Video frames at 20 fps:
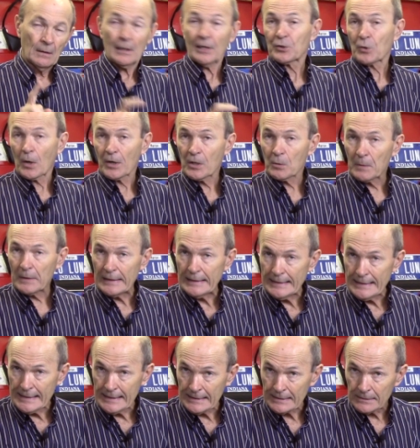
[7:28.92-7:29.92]
That's all you really
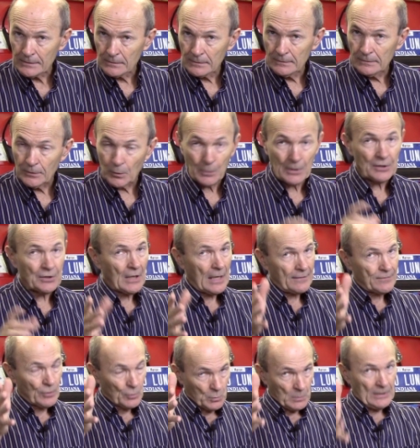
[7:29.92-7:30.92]
need. The only
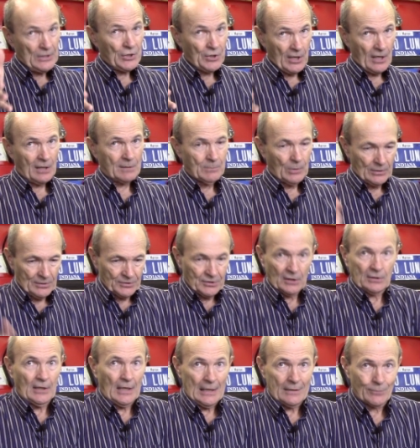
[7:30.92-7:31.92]
dive you really care about is
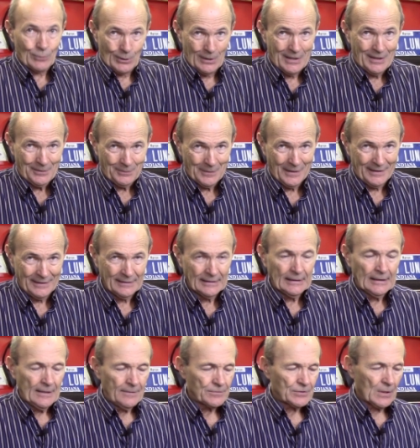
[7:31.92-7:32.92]
the dive you're on, right?
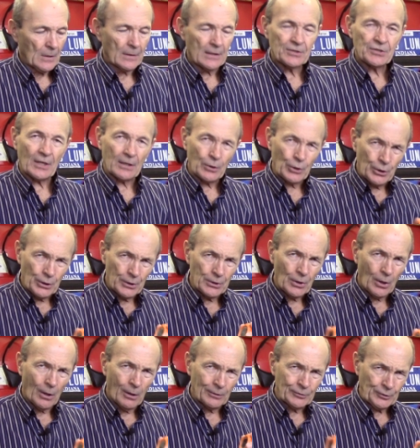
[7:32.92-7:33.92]
So it's a
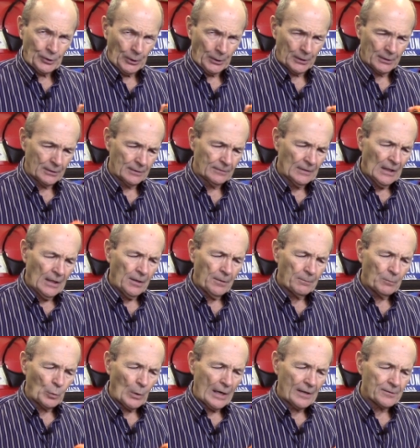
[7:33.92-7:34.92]
good alternative
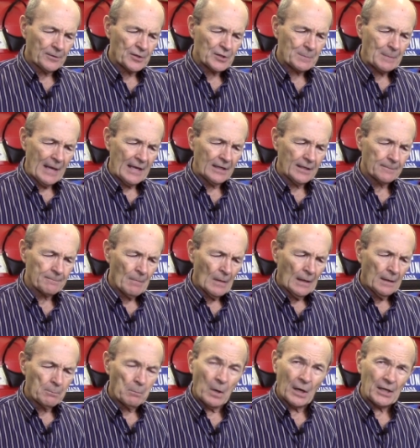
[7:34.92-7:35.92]
rather than spending
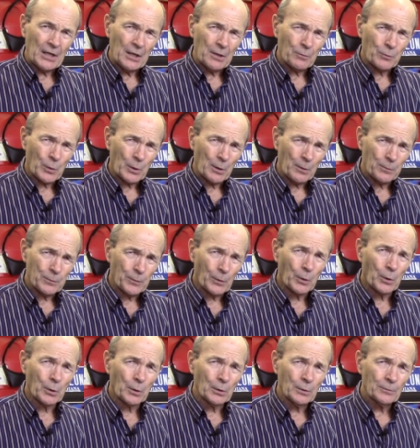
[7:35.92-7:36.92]
money for a
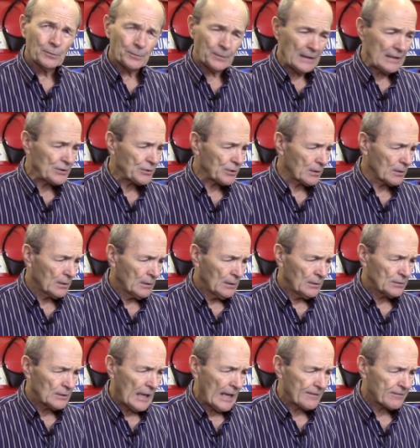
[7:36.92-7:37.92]
full feature
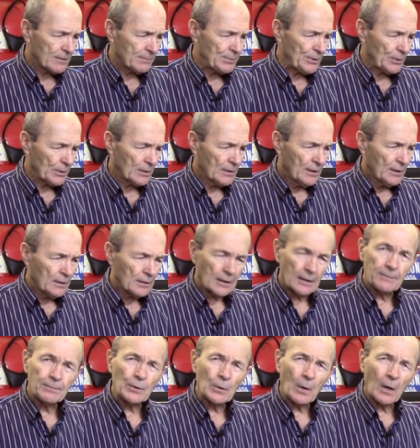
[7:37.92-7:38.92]
dive computer
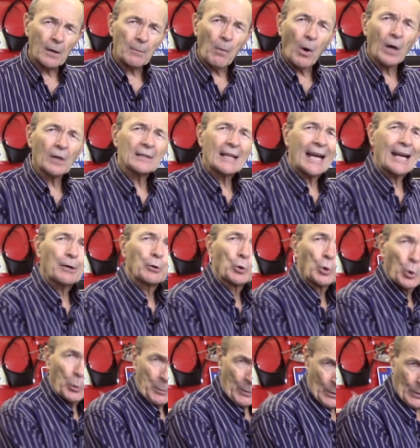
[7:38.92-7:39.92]
if you are among that
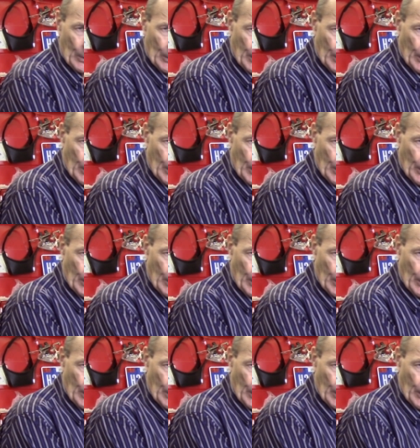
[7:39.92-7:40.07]
group